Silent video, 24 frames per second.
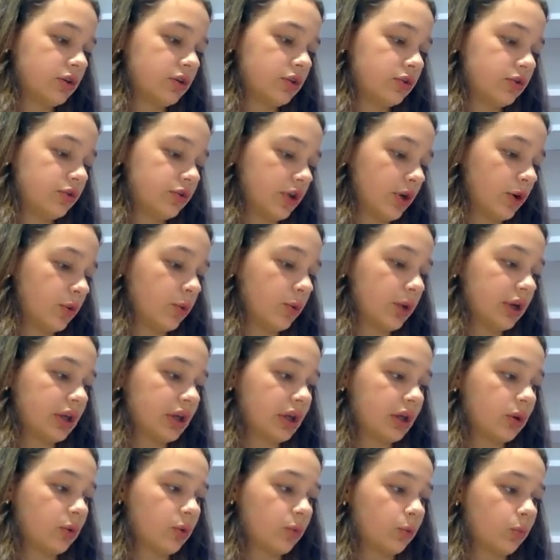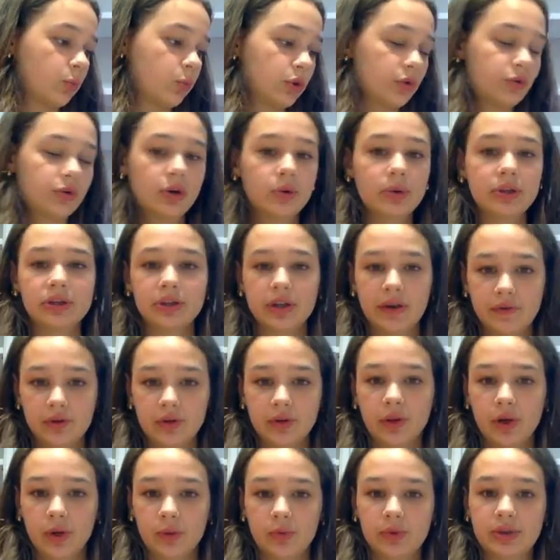So Woodrow is left
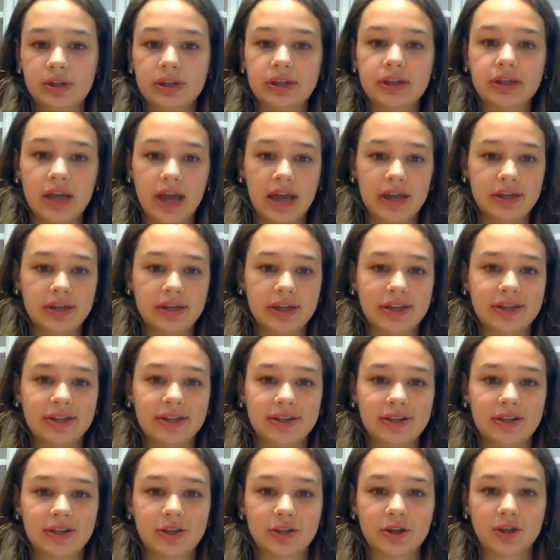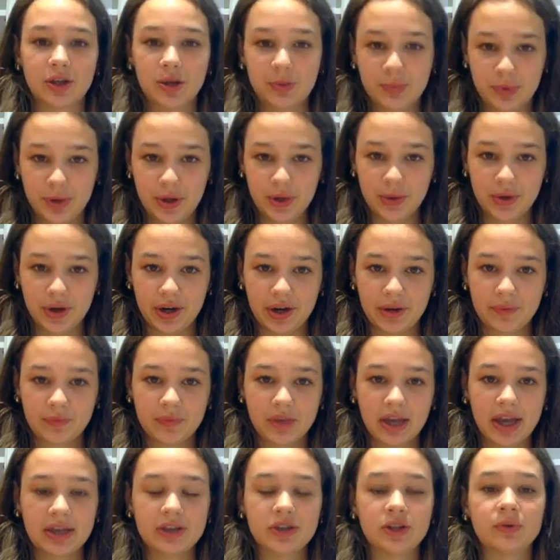alone with this scientist's computer,
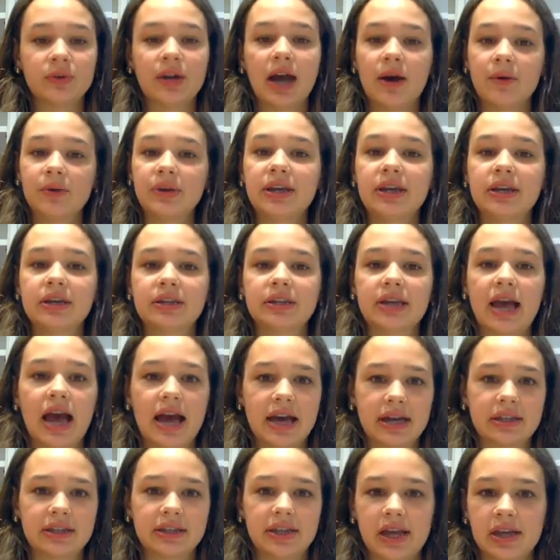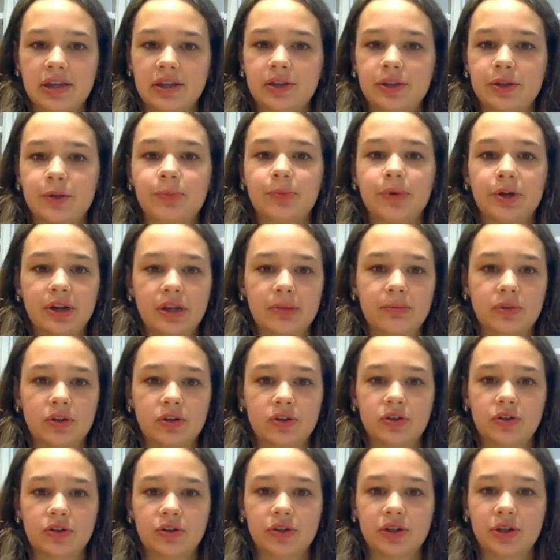and so now he has access to pretty
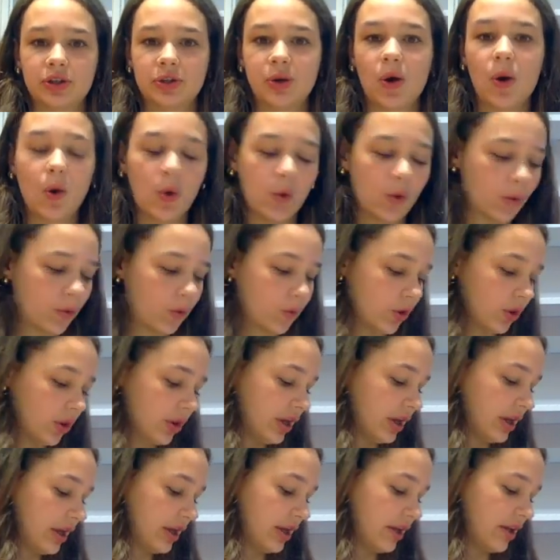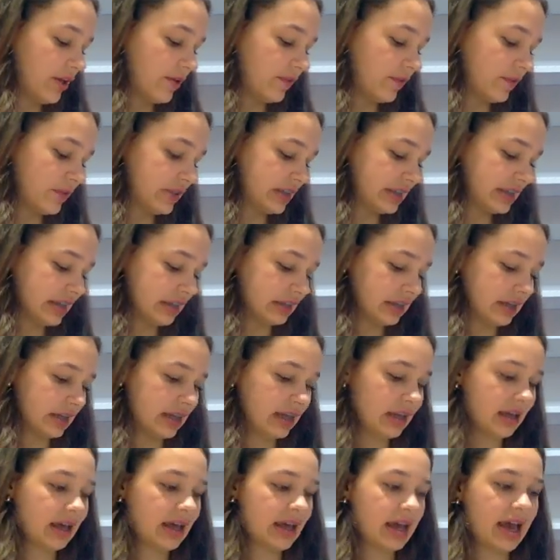much this whole
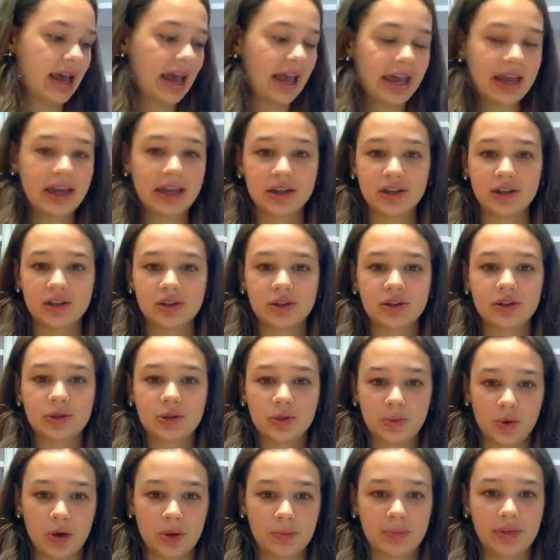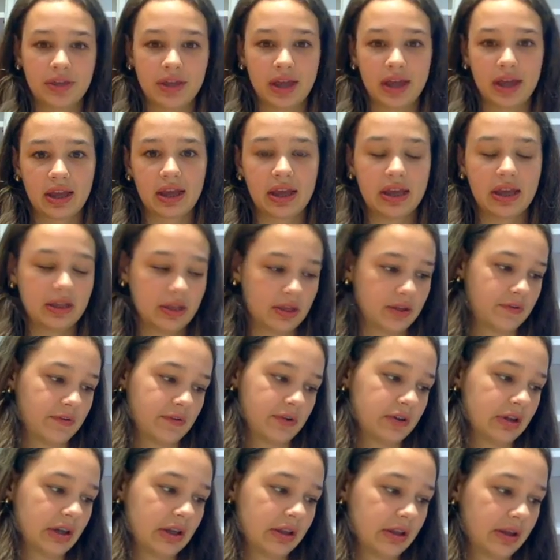facility and the swamp thing in the
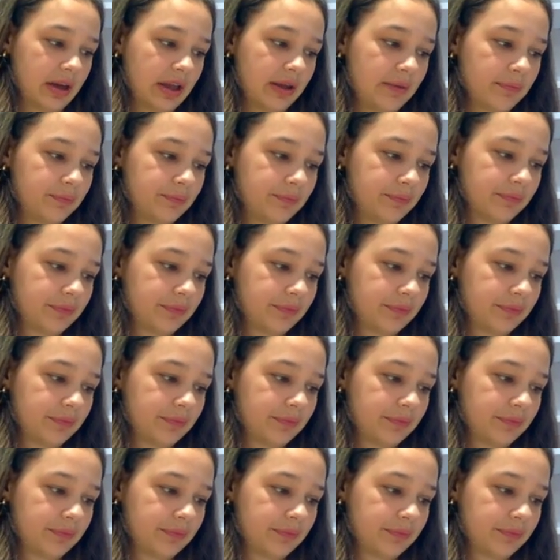facility.